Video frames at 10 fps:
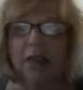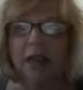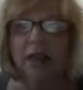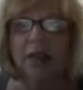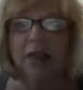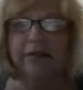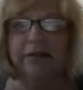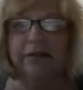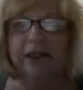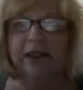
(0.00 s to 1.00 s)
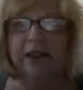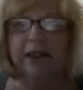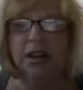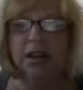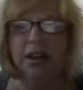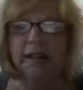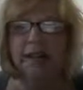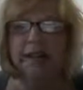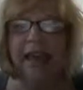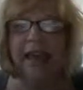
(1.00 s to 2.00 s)
lab information,
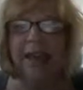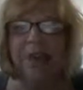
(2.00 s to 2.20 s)
data